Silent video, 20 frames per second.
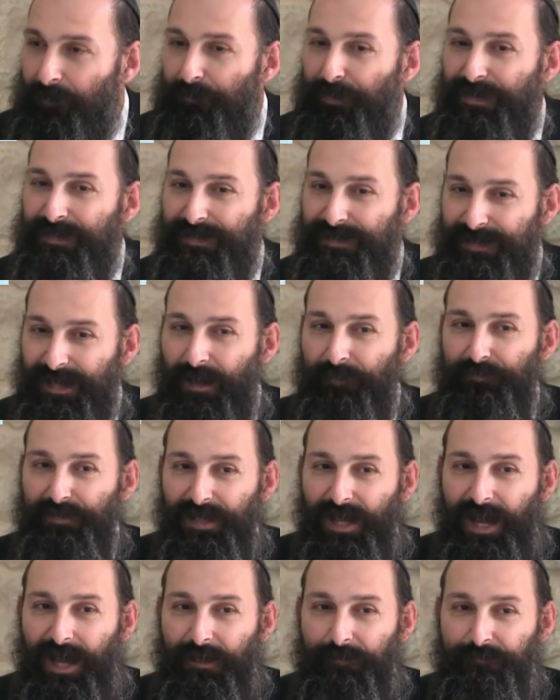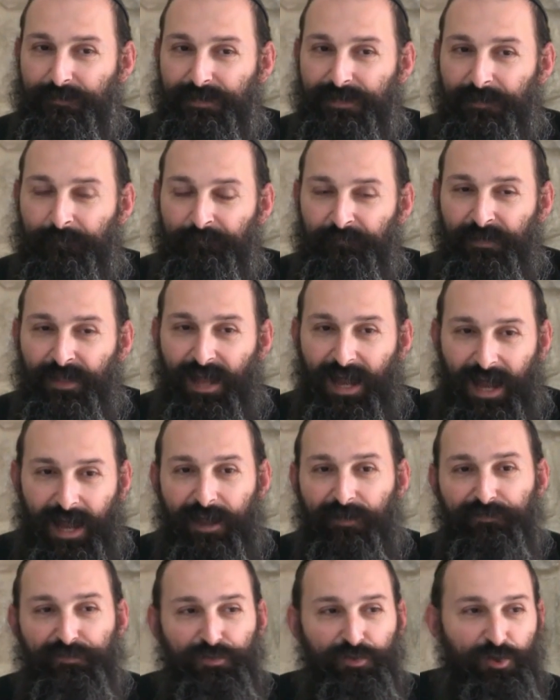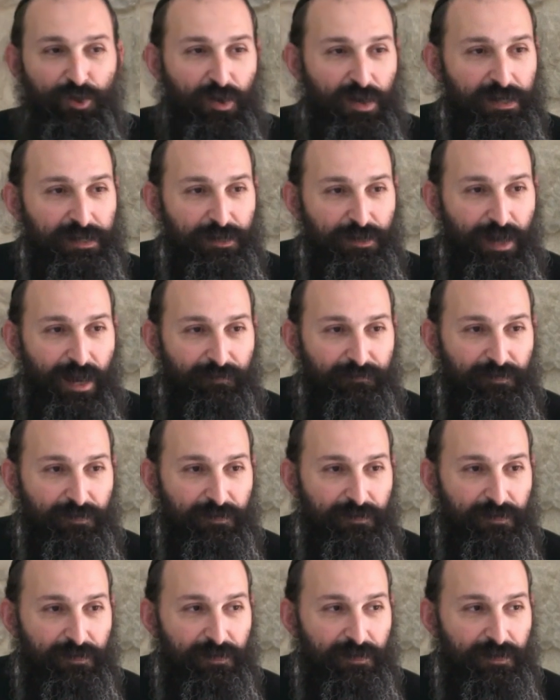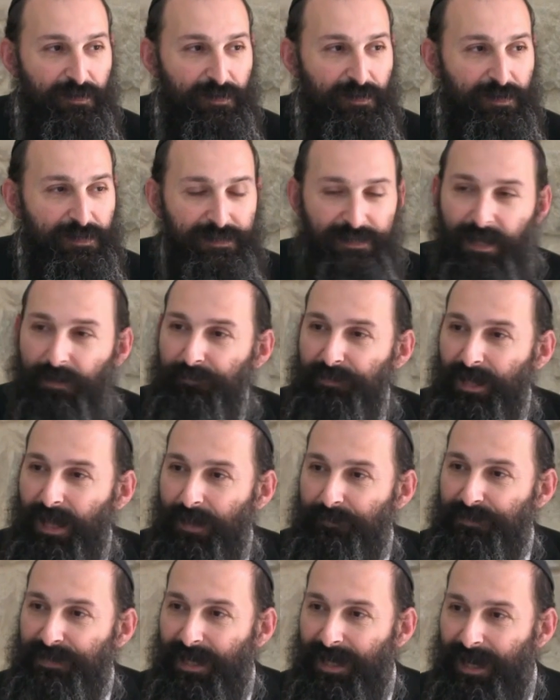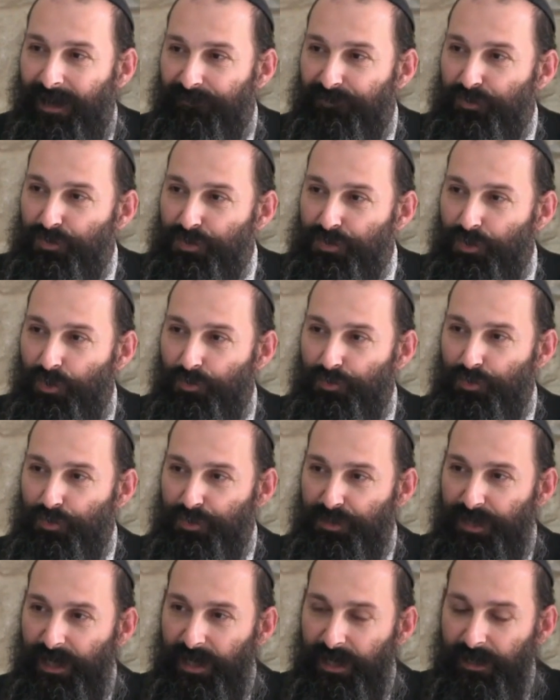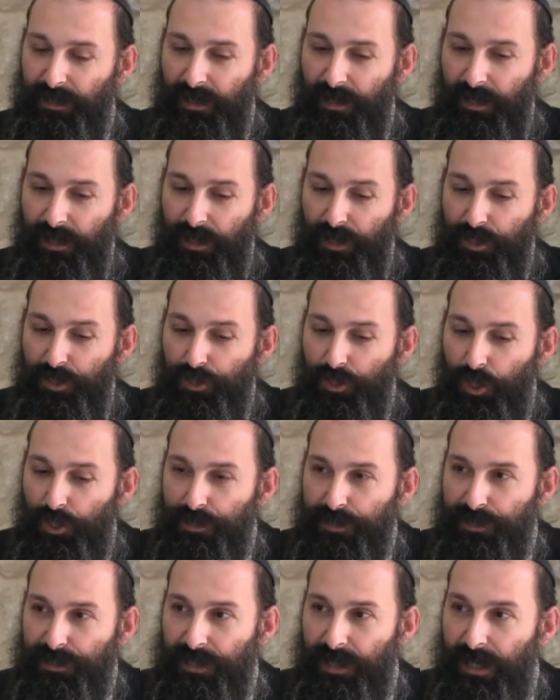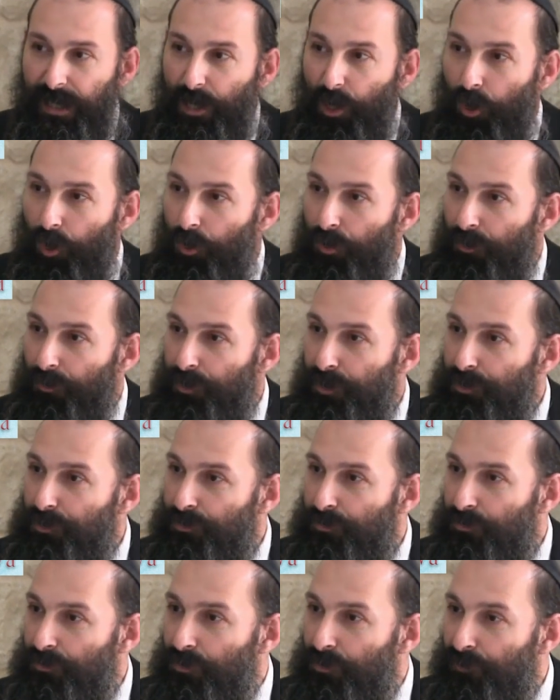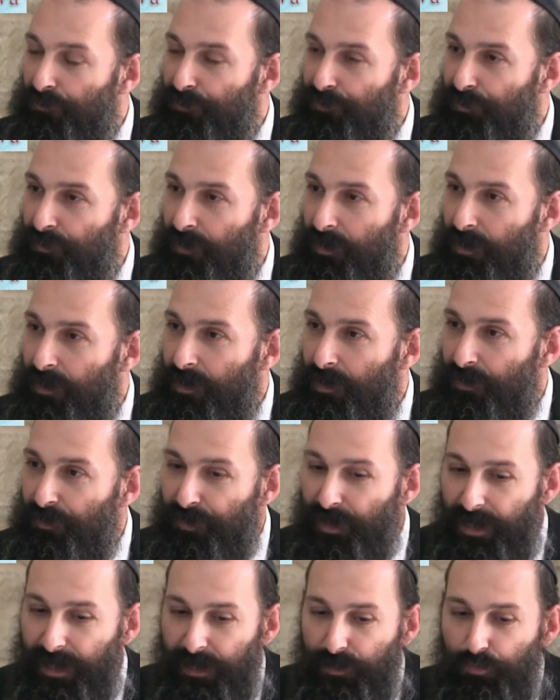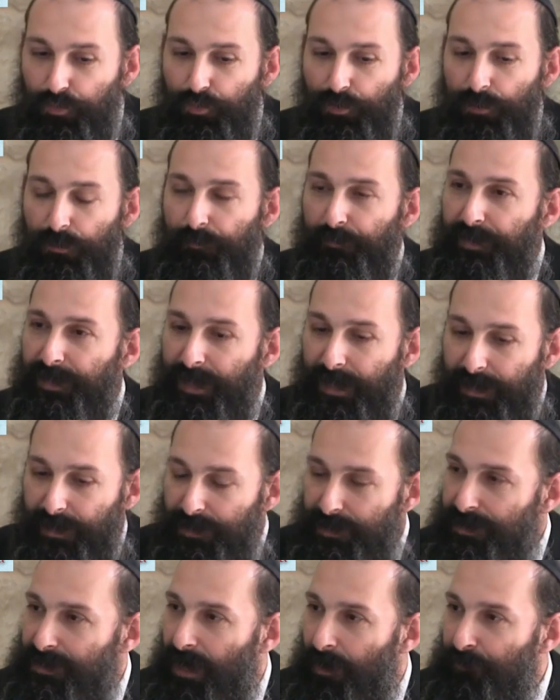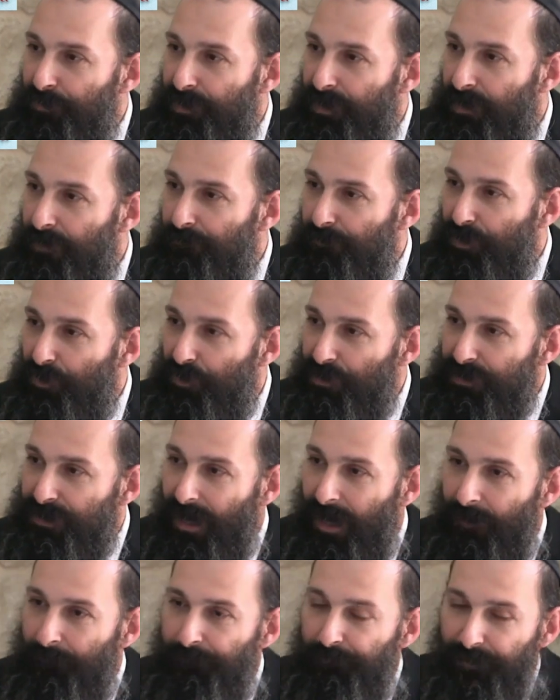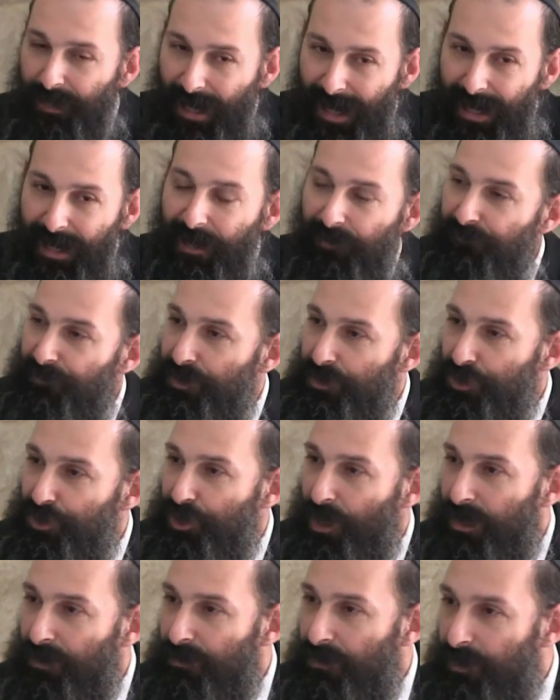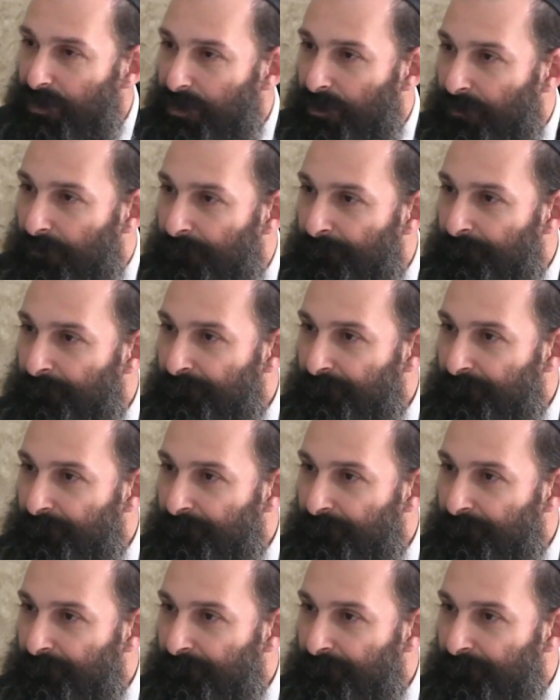But sometimes I have to go undercover. Sometimes I have to, so to say, not say all the truth that it will be accepted because I have an agenda here.